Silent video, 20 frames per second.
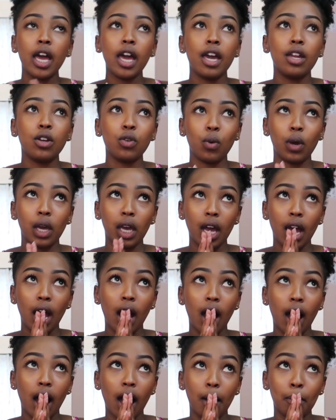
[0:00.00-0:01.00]
Anyway,
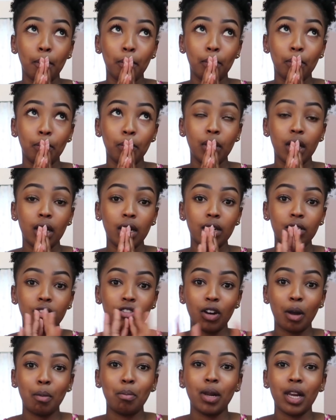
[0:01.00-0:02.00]
I'm
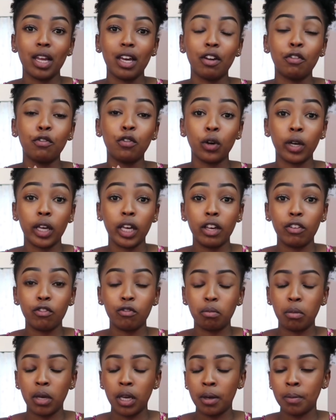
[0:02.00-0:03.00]
rambling,
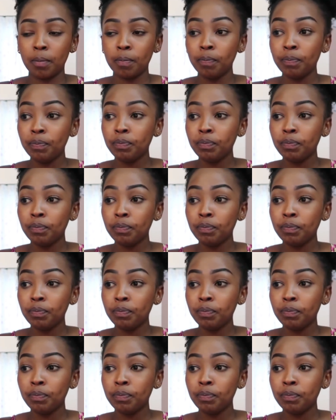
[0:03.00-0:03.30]
forgive me.